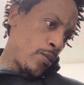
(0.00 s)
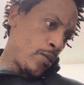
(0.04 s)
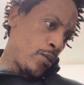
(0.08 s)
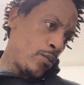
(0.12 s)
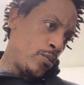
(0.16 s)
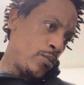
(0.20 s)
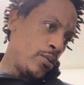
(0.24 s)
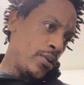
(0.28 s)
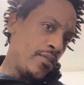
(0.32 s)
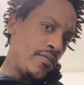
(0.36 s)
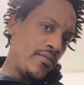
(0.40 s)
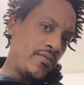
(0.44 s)

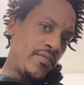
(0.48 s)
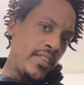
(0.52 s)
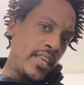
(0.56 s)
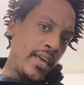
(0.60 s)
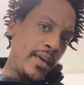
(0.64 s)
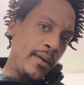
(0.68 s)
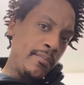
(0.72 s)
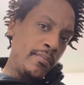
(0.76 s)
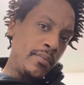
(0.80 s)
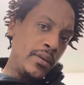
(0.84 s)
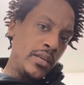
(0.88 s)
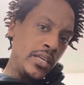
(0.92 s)
With
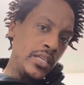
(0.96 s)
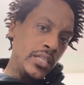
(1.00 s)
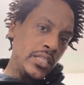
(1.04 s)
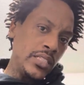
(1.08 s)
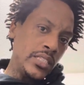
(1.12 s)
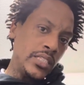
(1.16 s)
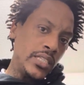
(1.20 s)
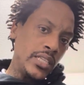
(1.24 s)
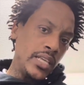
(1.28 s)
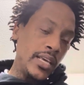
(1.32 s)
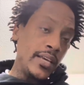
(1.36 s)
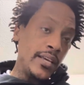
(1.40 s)
that being
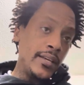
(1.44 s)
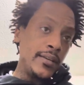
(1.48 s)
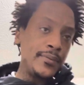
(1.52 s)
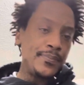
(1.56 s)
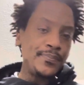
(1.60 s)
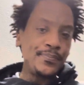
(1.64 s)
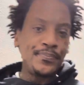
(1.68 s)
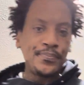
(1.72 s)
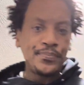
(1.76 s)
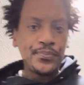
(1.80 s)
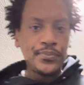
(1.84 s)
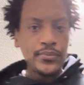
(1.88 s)
said,
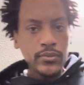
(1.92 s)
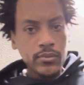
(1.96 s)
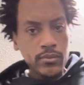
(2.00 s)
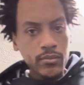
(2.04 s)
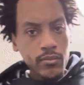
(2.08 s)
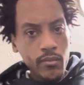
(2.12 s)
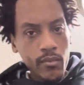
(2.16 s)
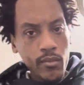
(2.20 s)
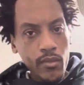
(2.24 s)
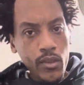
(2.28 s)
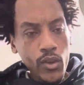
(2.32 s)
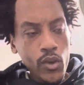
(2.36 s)

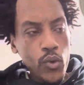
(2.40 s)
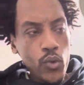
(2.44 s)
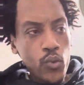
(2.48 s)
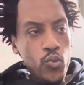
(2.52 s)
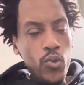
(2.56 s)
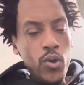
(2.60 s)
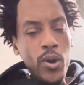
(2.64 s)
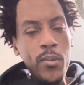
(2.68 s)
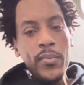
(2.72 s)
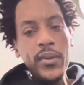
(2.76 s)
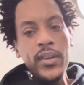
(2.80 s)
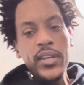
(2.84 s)

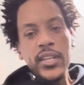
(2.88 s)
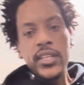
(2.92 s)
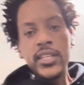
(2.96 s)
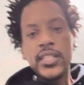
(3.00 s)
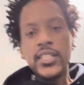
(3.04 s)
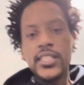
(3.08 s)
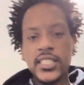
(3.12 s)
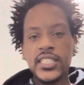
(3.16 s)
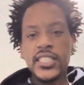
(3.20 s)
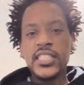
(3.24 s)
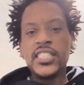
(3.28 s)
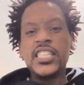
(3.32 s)
women
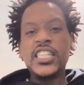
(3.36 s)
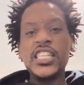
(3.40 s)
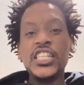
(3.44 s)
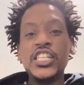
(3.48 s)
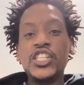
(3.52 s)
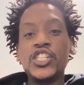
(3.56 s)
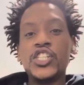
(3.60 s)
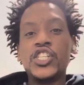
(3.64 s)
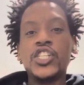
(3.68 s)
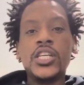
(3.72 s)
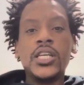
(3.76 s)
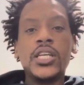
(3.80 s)

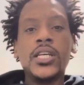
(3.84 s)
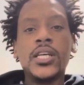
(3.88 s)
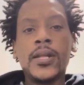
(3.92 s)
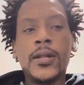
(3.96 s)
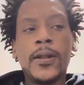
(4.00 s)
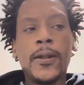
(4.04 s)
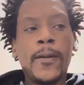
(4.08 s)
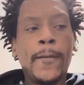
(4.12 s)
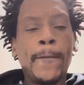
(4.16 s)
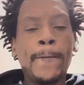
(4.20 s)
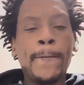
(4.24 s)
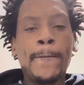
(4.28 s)
teach
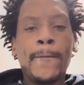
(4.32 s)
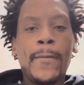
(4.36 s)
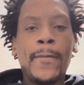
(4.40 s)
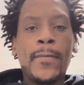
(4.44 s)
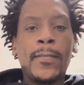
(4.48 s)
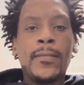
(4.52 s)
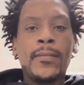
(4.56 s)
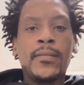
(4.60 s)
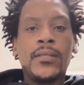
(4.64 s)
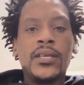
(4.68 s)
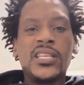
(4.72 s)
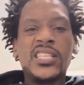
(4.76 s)

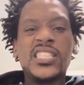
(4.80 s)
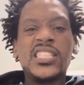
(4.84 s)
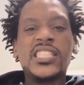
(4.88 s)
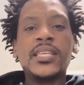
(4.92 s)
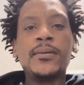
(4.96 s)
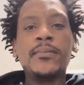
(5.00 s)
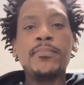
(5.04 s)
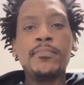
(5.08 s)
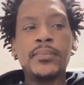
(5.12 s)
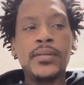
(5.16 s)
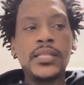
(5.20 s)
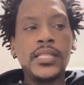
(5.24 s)

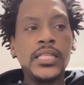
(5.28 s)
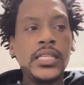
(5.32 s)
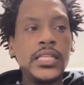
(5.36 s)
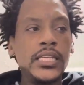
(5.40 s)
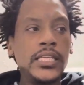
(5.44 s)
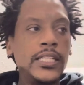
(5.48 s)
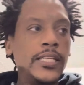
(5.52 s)
sympathy.